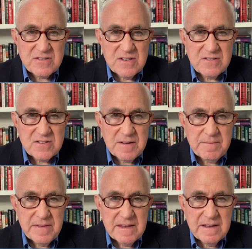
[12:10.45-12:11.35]

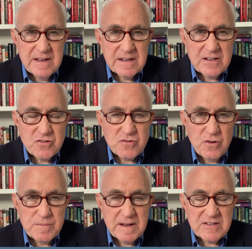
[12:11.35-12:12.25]
system
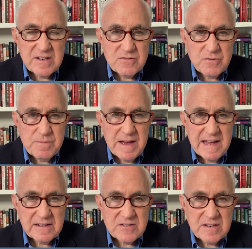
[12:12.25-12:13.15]
controlled by central
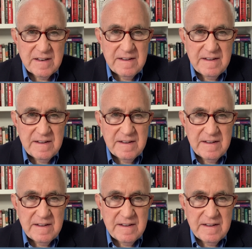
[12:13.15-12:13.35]
banks.